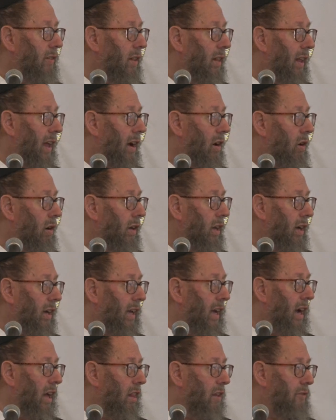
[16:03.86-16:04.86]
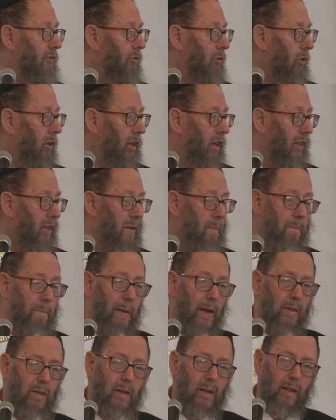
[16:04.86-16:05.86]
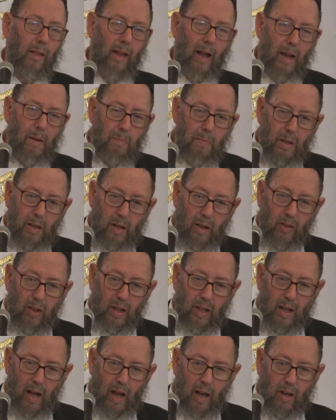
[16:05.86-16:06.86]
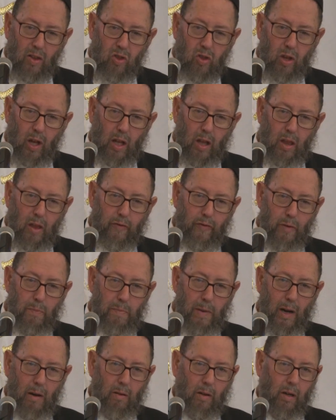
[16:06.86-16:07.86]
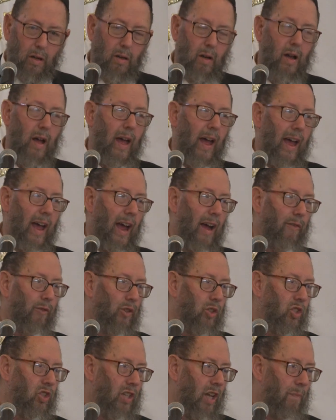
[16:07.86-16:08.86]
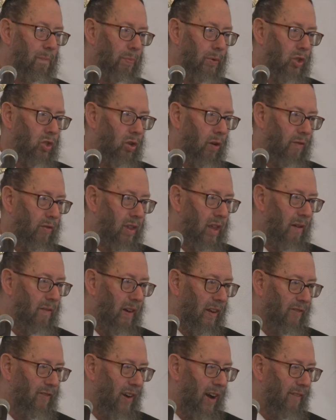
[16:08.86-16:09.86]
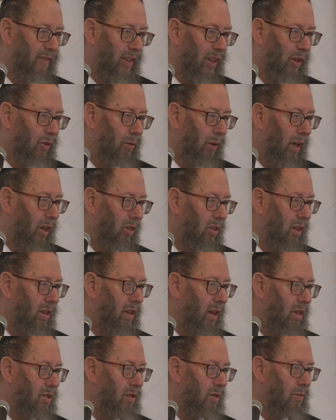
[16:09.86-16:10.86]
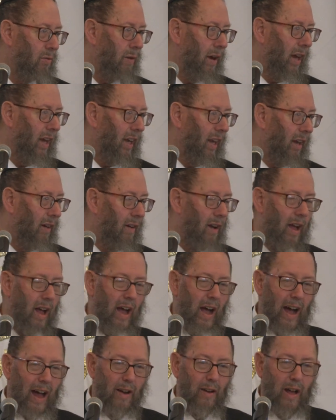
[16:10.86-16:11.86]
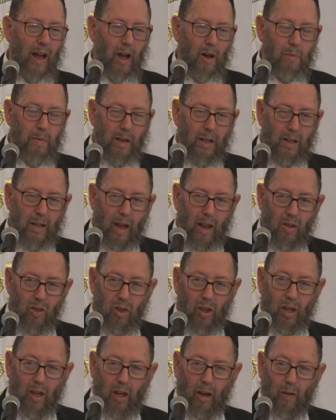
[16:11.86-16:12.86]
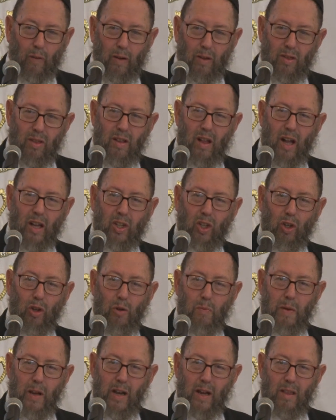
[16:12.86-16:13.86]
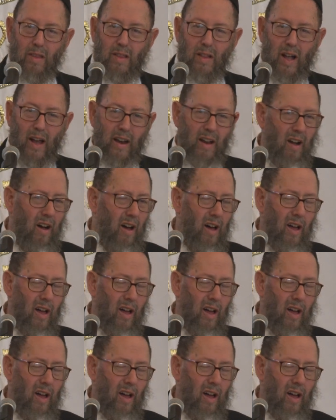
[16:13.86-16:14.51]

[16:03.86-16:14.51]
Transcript: in La Jolla, California, the best climate in the United States of America, average temperature of 75 degrees, it doesn't rain here, I don't know how many days a year, it's not humid, it's not